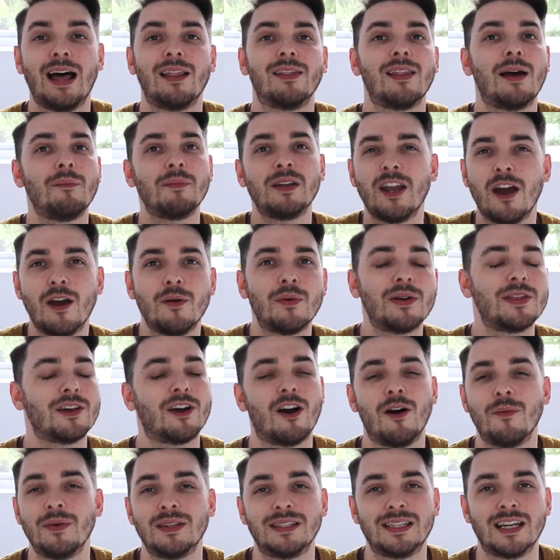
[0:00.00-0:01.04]
let me know in the
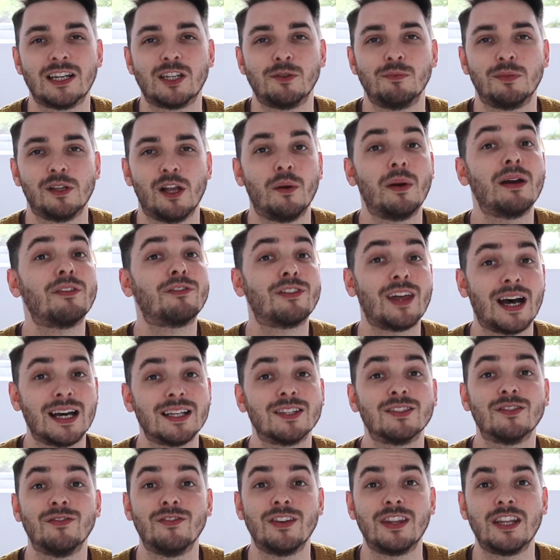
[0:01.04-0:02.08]
comment section below if
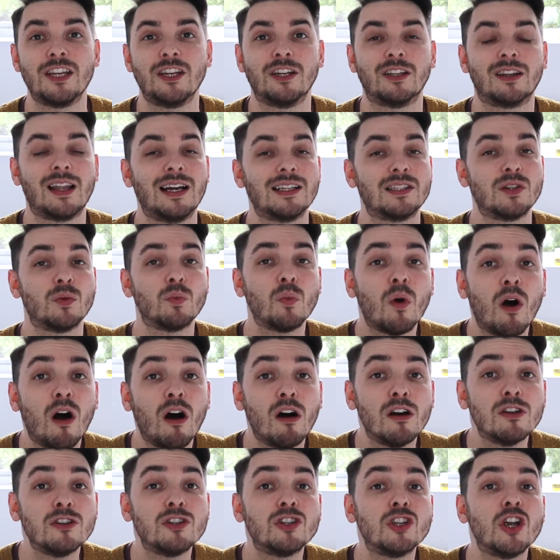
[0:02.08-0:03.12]
that's something that you'd like to
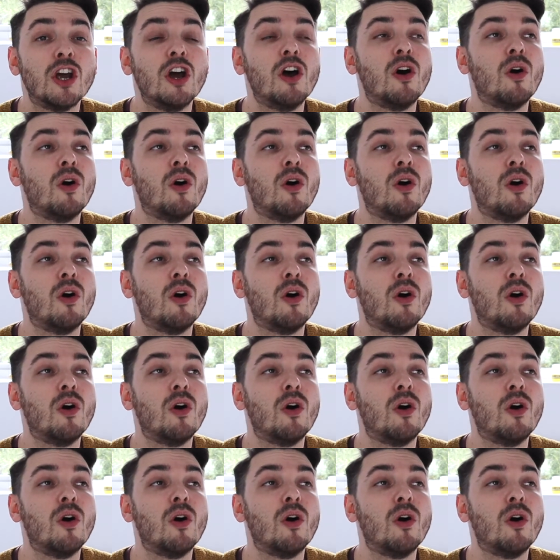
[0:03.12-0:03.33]
watch